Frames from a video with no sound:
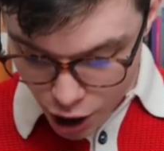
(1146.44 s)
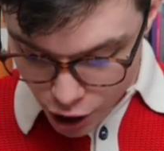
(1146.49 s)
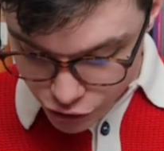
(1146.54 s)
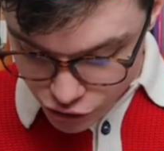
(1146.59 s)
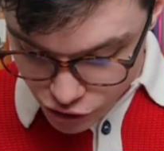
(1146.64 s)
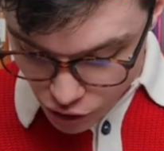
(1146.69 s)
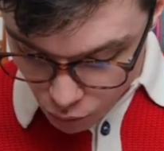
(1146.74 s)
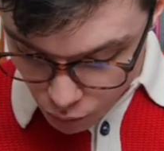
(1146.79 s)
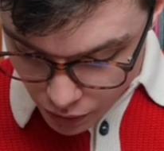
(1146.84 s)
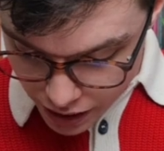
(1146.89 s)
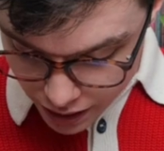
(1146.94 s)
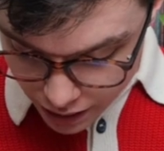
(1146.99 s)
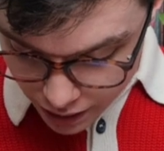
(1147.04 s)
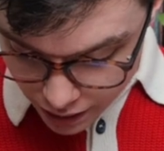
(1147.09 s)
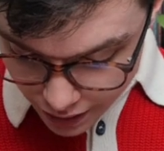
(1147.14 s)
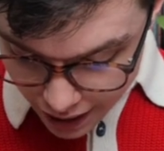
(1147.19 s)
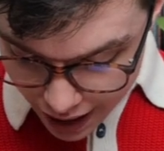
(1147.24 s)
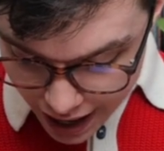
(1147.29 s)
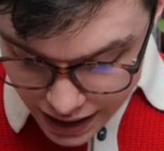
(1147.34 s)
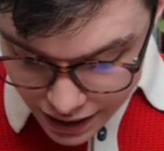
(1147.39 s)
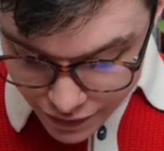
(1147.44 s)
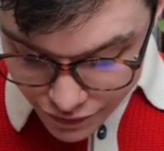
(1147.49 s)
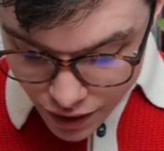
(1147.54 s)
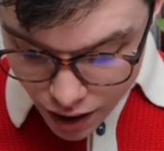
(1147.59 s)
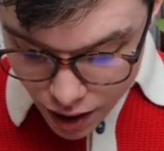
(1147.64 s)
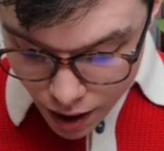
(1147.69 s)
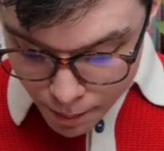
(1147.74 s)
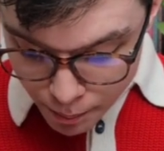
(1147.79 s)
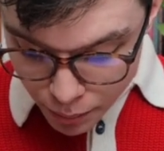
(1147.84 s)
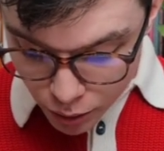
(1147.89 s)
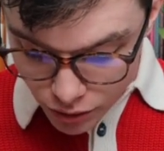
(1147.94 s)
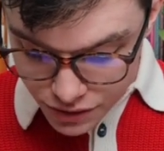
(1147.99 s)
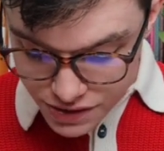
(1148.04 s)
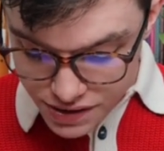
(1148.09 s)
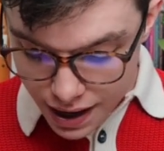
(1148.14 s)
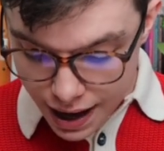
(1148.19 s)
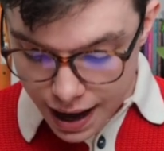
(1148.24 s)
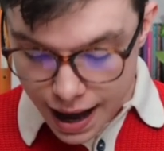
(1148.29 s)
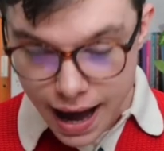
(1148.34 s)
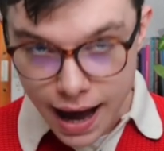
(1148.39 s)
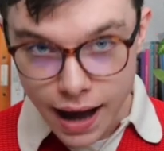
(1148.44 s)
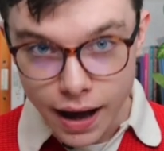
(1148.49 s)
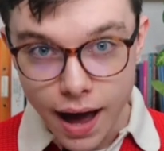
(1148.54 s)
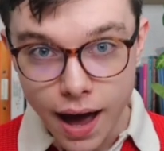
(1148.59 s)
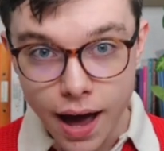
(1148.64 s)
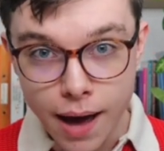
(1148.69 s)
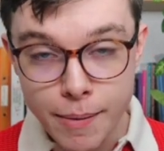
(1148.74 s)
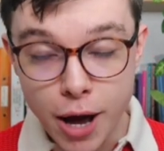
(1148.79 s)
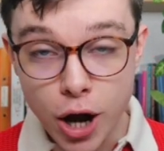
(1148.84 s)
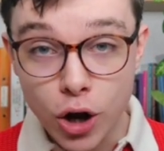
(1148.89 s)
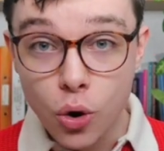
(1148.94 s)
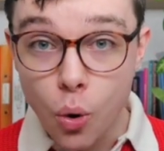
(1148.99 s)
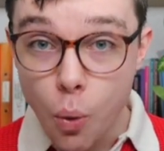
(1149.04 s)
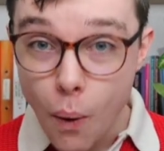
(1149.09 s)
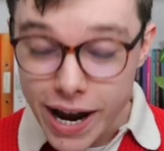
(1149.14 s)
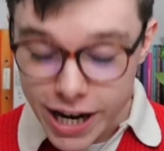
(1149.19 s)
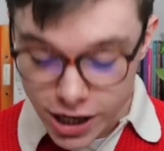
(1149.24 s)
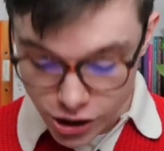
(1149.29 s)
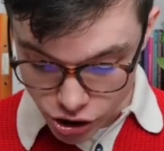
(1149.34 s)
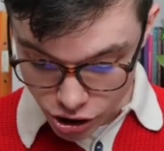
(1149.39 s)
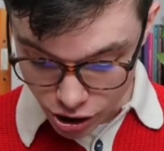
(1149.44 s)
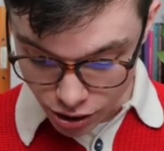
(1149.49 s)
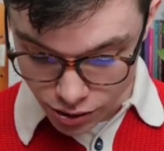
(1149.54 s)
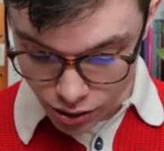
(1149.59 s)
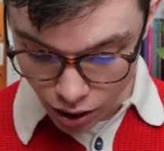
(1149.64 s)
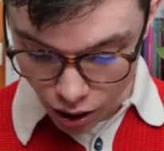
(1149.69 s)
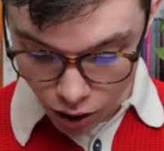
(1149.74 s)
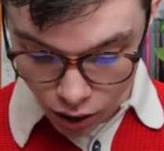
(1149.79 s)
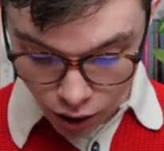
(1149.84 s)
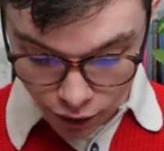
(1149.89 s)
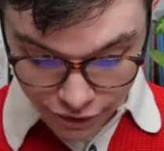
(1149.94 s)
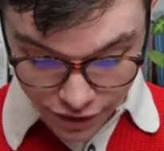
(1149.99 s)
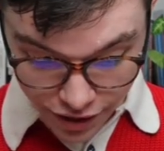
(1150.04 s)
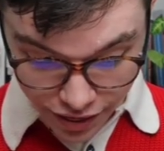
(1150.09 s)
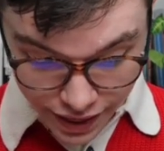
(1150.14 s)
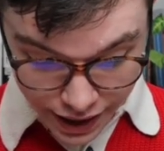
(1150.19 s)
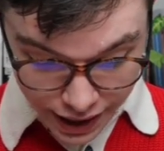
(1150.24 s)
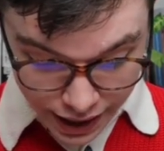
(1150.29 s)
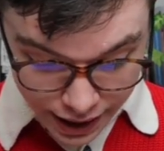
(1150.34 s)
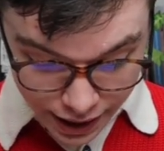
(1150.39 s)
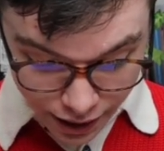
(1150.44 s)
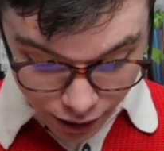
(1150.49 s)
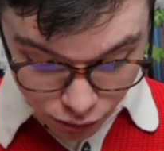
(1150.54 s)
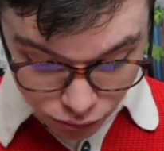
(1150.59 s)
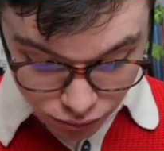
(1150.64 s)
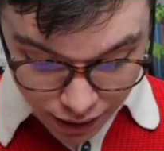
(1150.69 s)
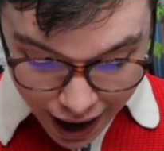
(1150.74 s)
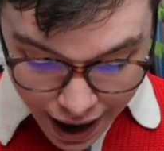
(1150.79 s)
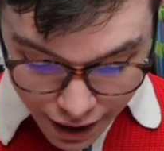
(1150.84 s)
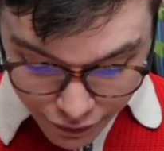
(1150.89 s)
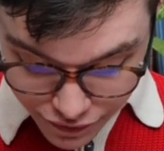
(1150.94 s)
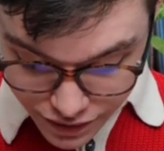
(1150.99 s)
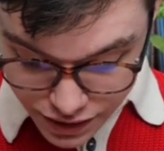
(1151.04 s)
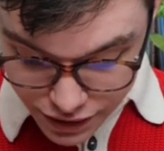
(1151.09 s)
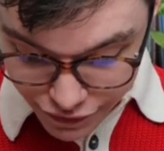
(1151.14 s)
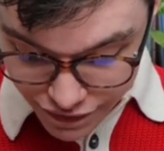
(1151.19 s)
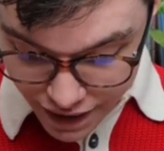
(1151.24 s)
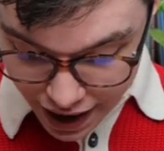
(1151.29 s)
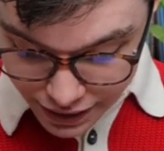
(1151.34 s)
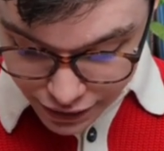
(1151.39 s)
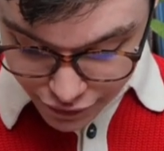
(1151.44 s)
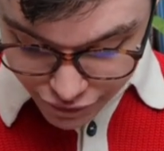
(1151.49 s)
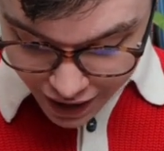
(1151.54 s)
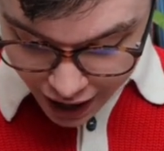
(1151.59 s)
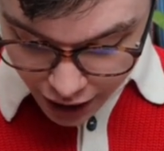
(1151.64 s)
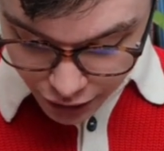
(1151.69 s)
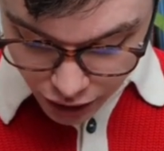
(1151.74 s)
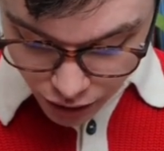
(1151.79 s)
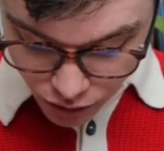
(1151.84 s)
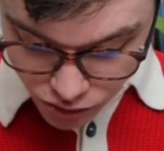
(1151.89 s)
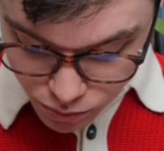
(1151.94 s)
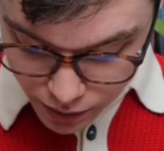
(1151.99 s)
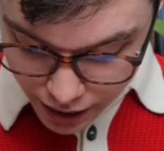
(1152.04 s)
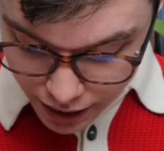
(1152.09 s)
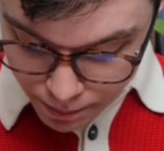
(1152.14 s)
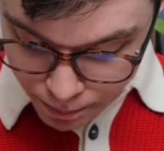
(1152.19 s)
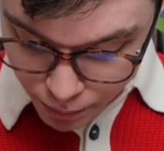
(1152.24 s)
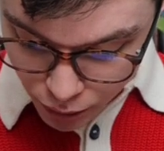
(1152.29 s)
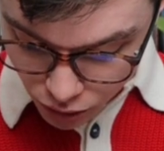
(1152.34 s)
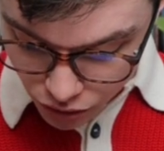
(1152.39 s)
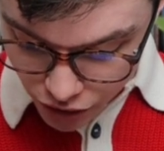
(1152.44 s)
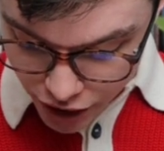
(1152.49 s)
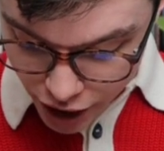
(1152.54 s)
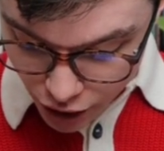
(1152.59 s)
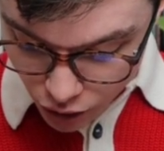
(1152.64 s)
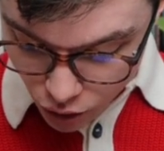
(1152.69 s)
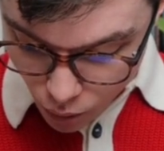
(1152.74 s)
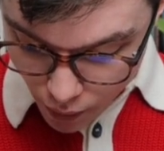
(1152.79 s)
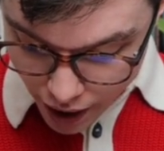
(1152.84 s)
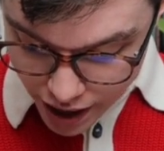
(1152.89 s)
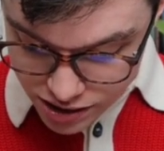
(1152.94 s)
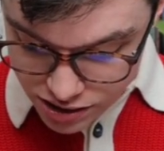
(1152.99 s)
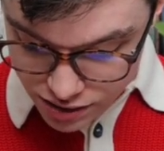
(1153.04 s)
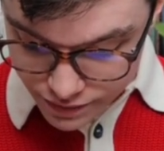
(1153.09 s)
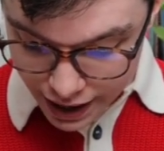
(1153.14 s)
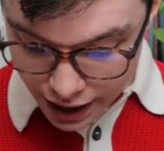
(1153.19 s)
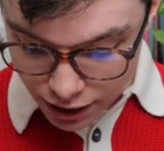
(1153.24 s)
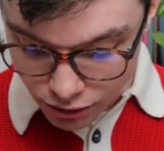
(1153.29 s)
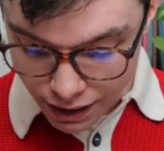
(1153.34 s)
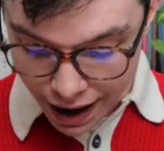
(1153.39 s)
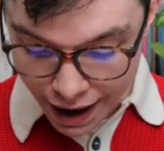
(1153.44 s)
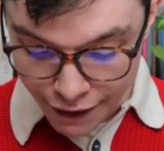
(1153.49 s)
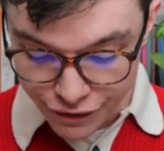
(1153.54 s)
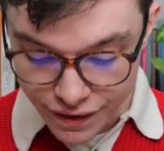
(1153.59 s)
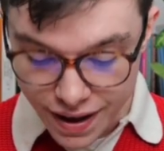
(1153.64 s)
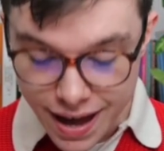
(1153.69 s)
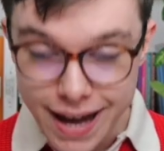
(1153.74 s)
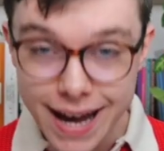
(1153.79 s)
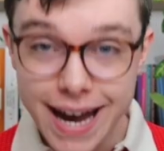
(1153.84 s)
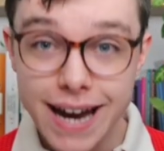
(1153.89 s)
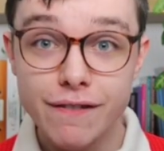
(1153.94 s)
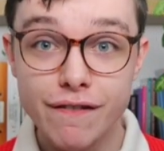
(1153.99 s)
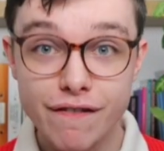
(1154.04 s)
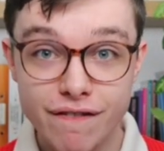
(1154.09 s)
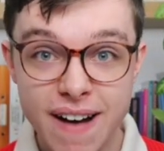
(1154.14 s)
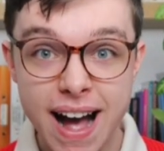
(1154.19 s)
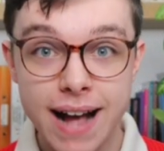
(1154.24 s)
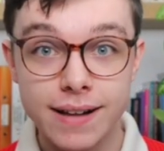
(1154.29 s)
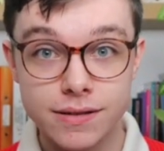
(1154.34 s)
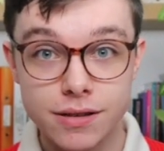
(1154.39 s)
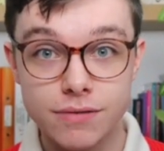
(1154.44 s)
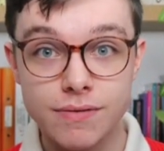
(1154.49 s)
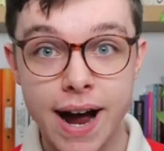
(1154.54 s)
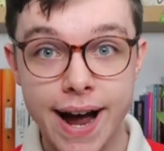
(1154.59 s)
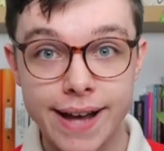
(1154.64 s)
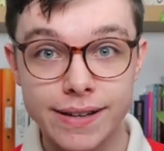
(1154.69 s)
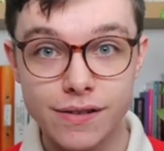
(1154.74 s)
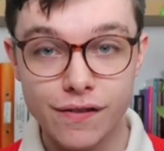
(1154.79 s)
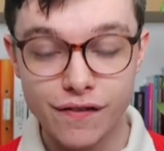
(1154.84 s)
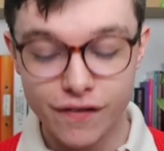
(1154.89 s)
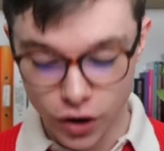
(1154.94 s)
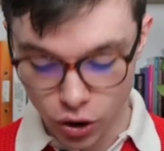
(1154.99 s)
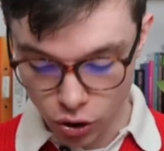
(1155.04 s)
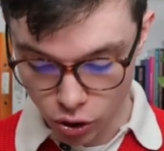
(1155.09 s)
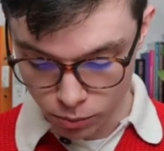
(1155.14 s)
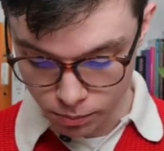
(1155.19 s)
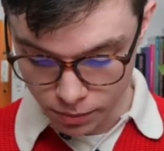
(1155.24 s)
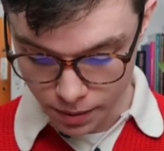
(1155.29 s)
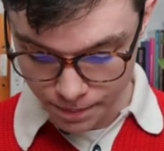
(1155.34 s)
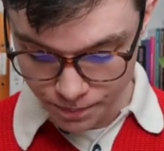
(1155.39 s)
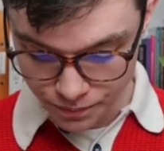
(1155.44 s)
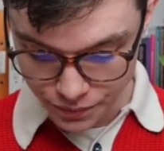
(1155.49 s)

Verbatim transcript: So we can kind of put our um, equation of the graph to find the values. We can put the equation of our graph in factorised form.